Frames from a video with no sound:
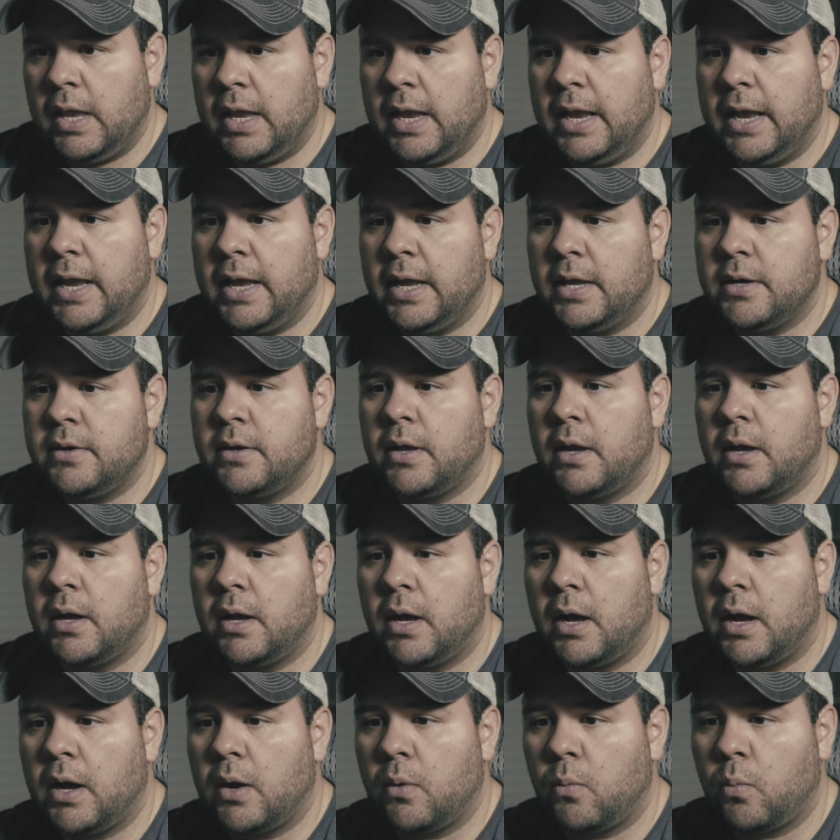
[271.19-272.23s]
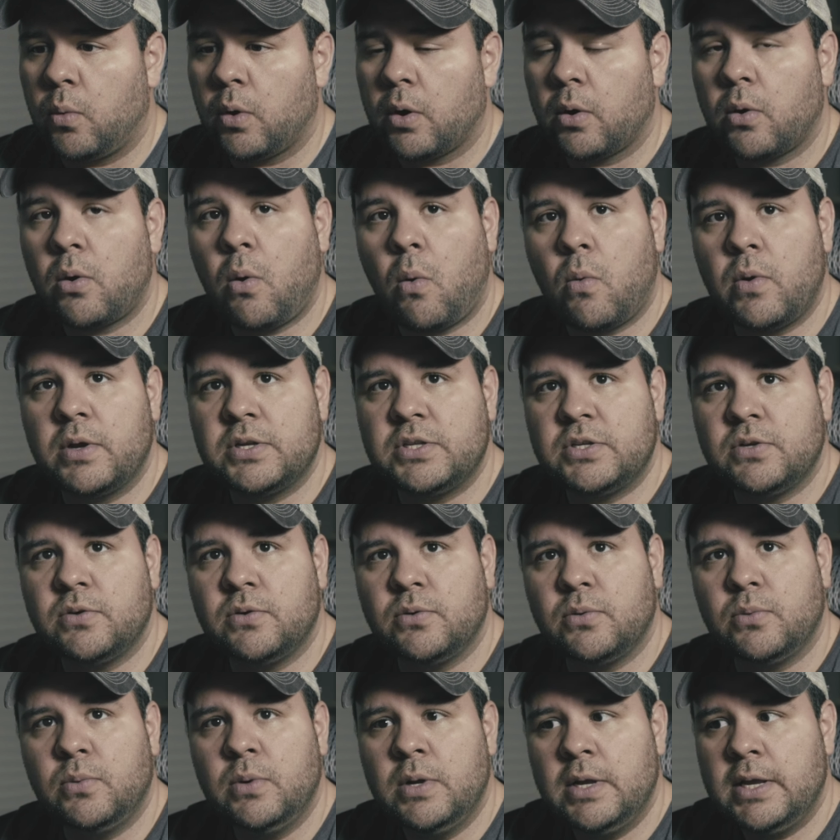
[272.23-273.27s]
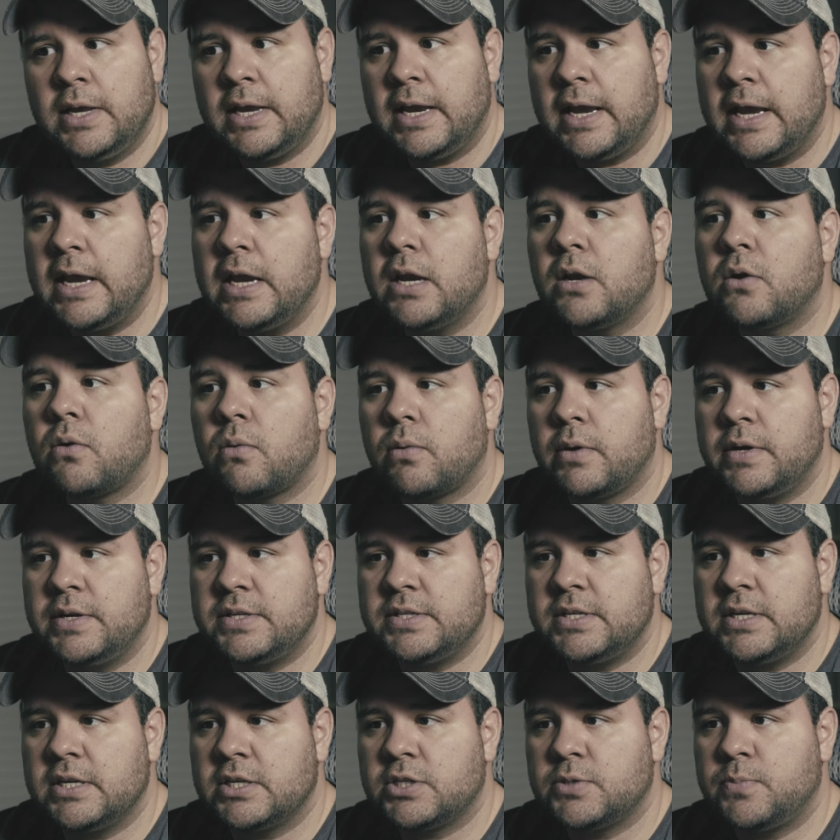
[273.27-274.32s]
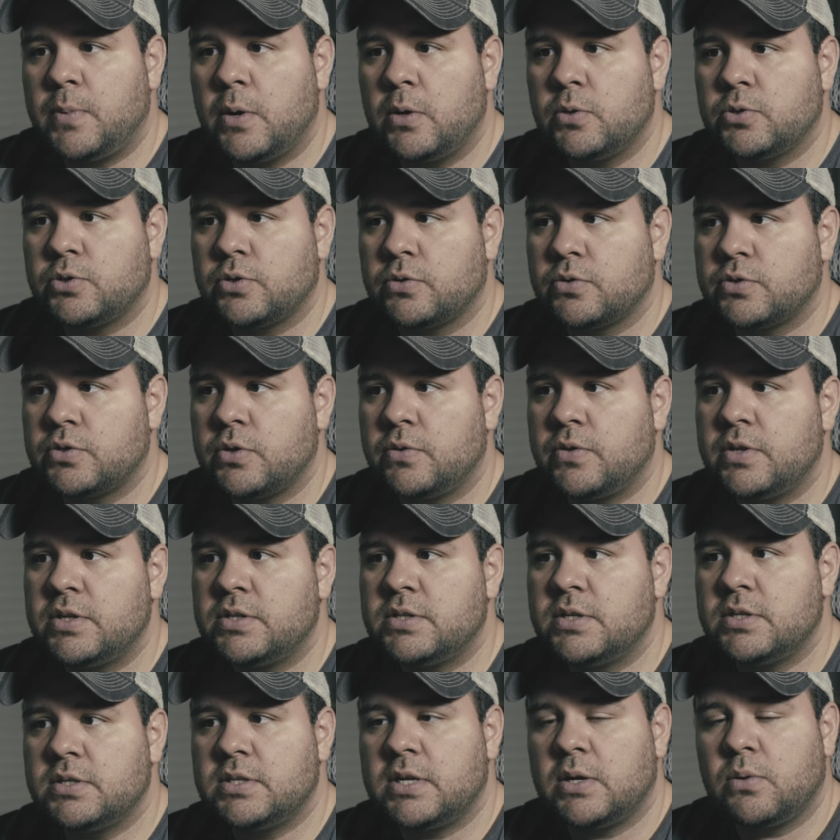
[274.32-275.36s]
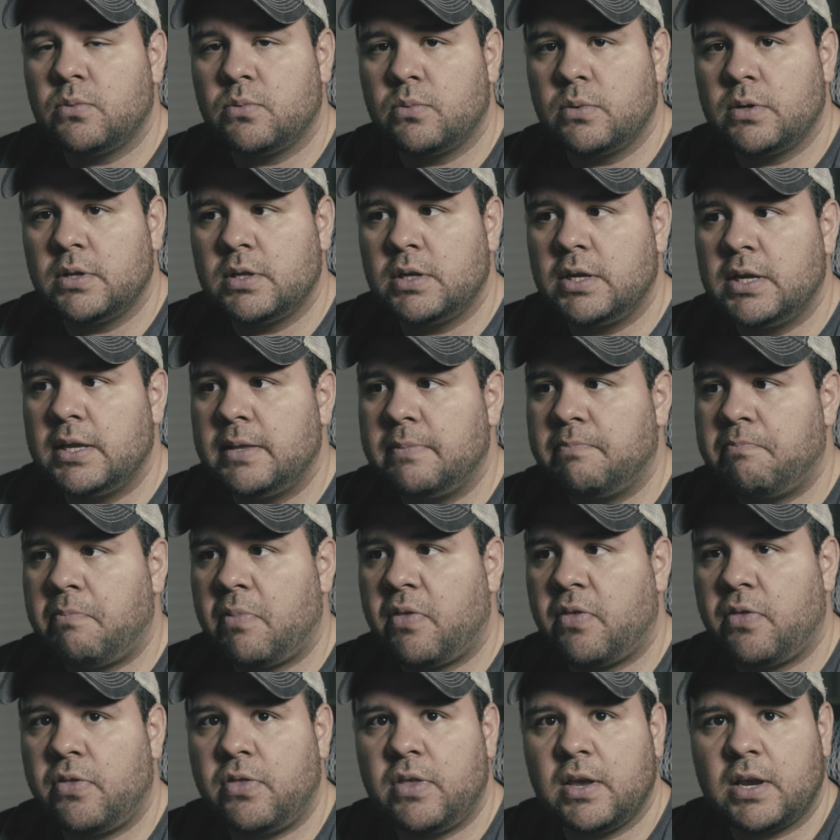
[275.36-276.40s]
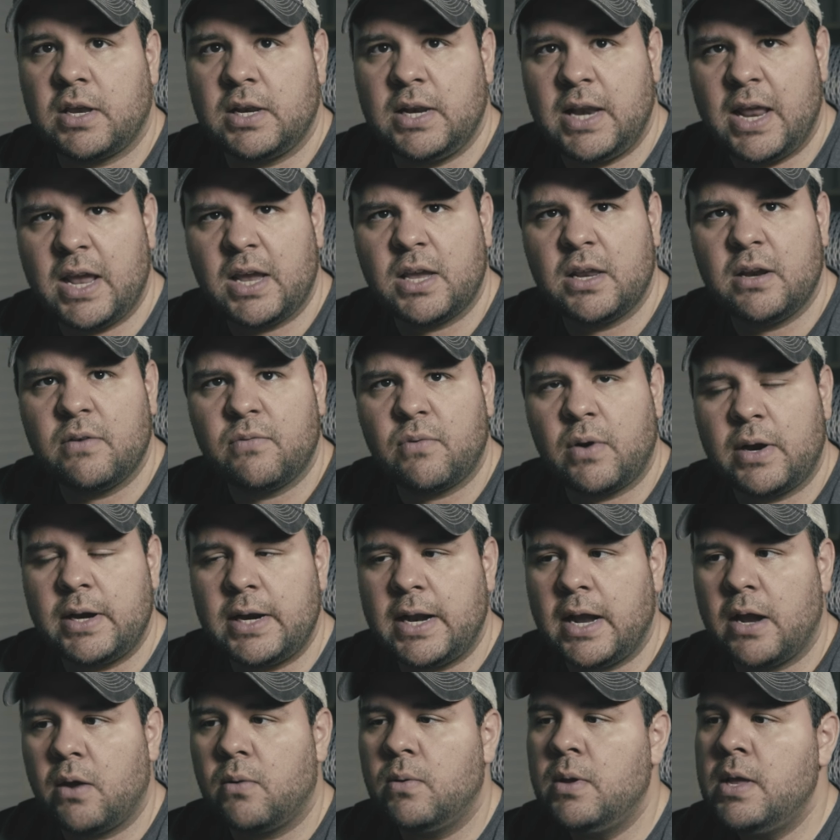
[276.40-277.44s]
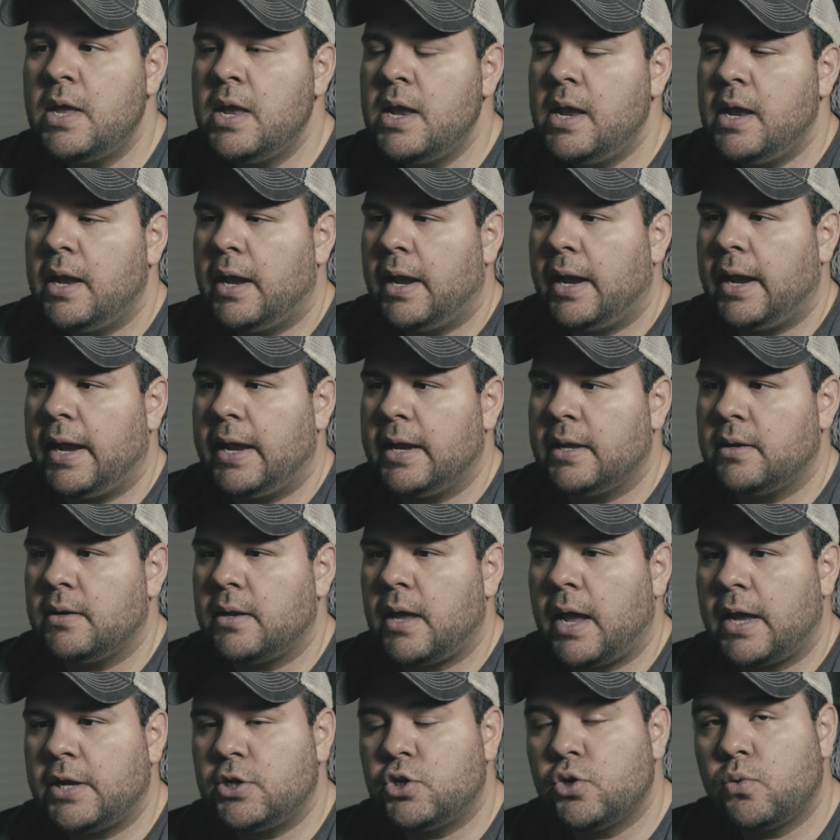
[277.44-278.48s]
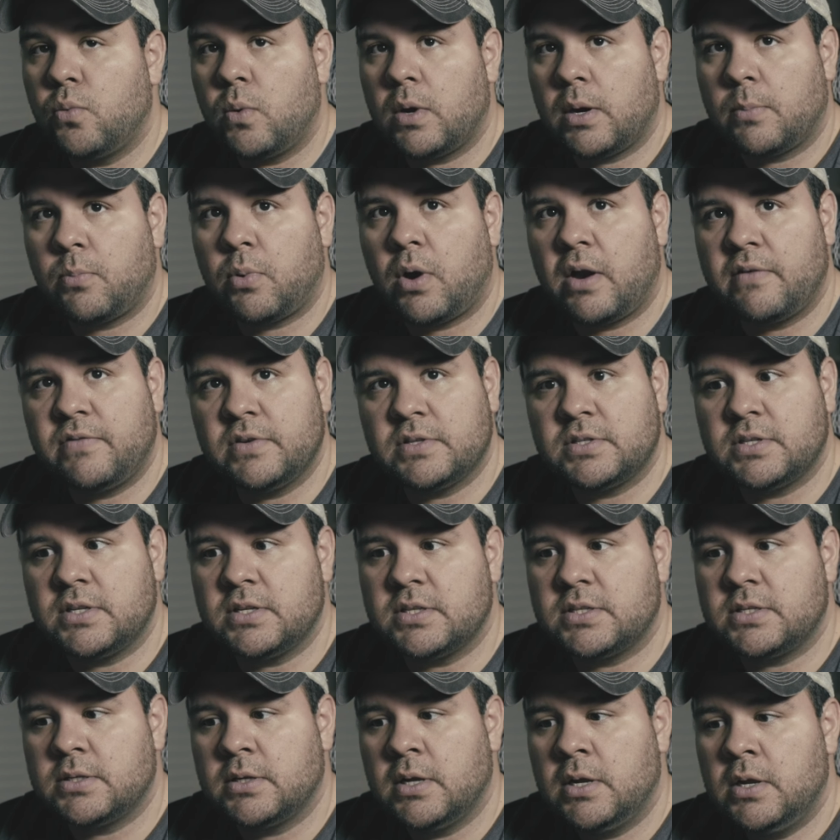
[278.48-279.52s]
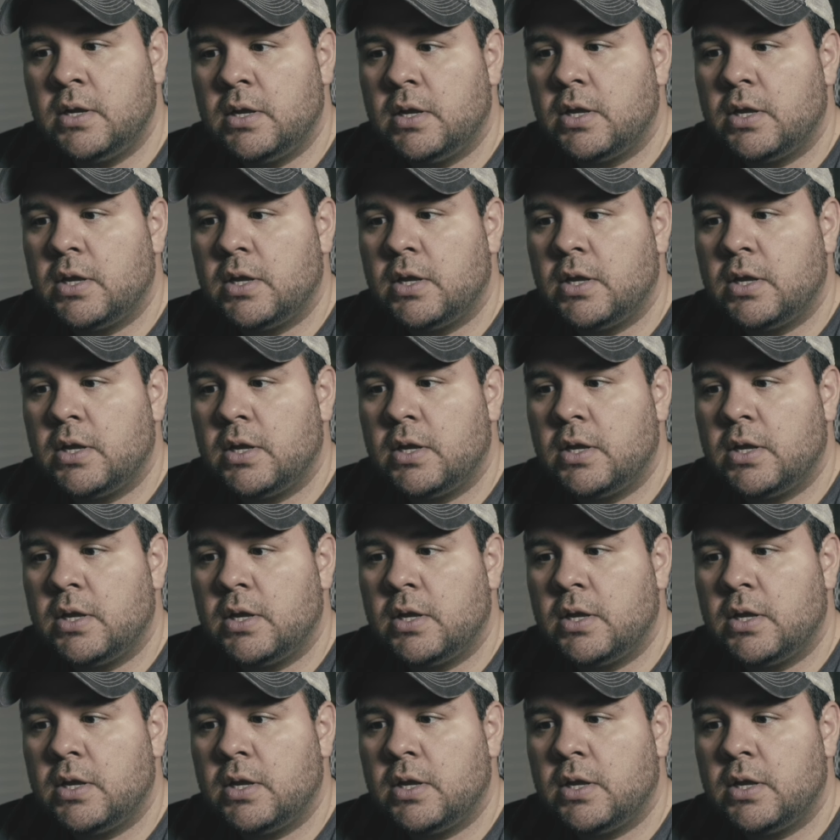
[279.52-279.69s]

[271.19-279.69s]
and we're going to increase the exposure. So this is a really thick negative right now. And I do want to preface this.